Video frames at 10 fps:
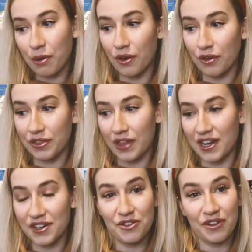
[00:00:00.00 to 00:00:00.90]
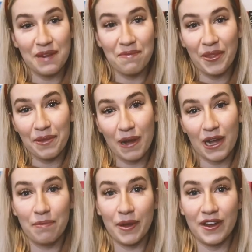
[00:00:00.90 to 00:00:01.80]
put that dream on the
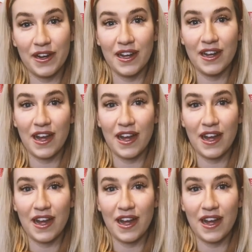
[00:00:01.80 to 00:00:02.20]
back burner.